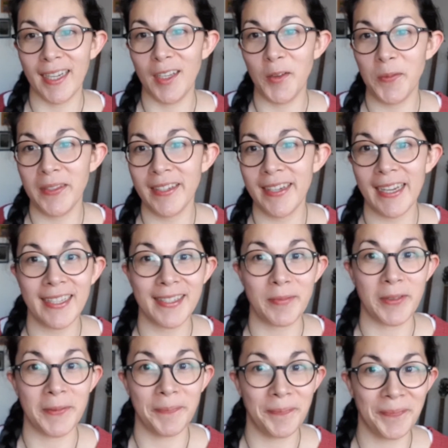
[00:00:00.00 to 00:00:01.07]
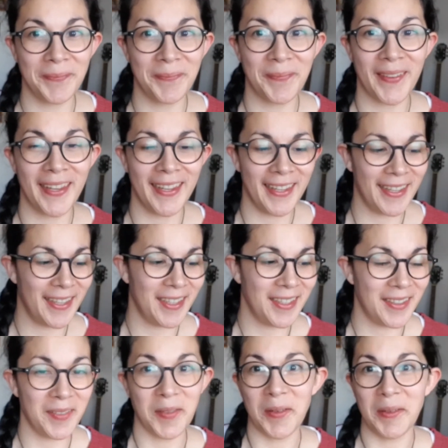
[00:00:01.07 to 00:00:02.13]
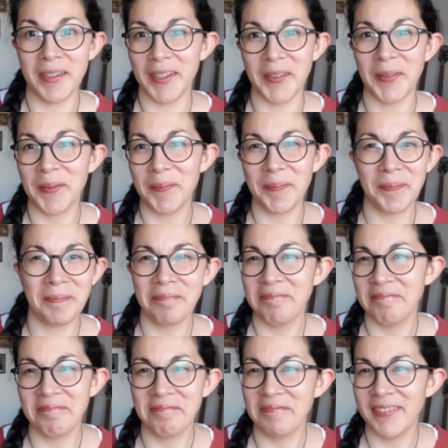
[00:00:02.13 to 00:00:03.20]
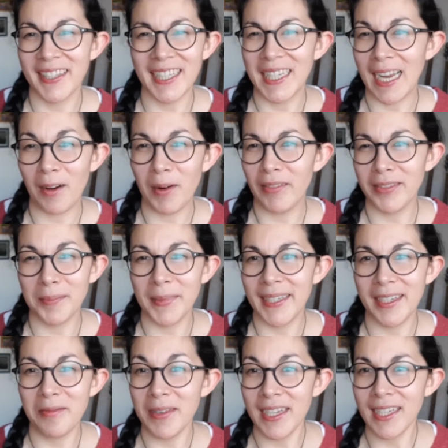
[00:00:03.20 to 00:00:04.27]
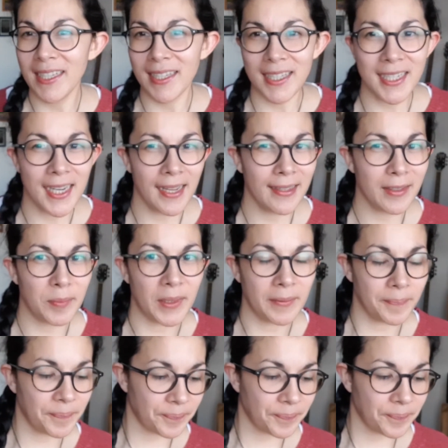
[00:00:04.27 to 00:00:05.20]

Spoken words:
you in the next one. Or, you know, in however many weeks it takes me.